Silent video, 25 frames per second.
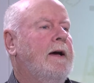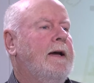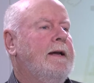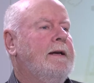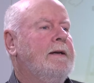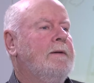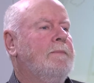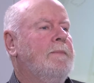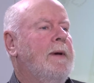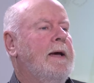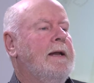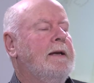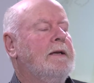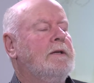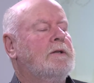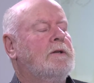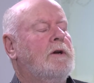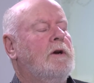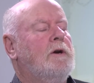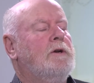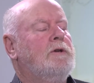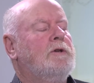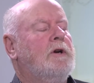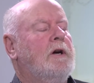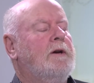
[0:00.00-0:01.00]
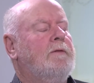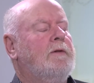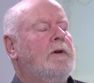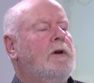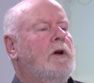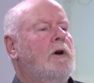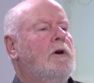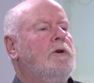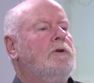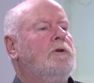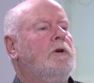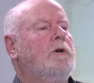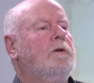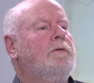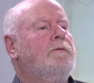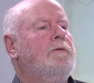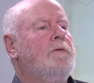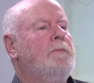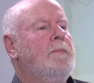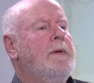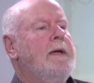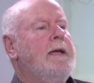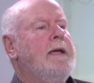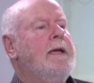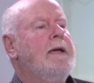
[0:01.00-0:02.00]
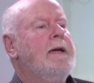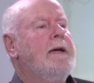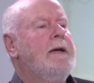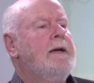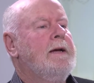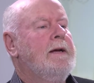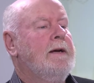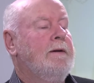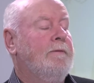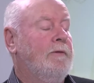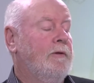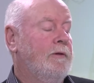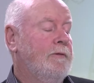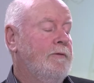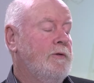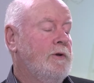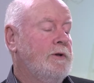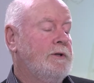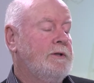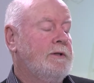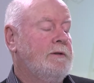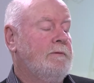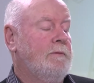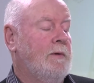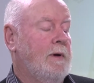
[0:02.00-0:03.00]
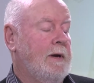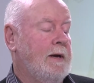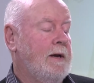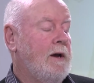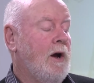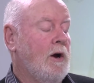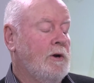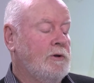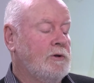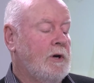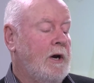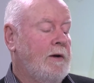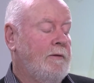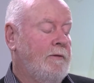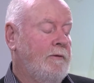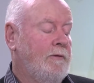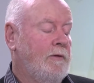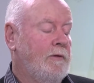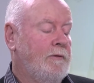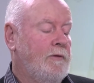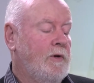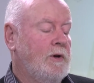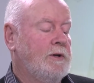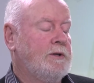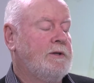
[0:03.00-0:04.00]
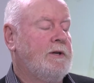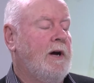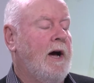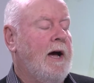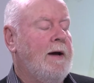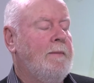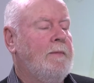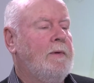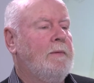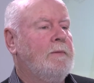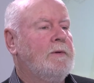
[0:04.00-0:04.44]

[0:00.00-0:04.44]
Hayden Paddon's co-drove for me for the first time.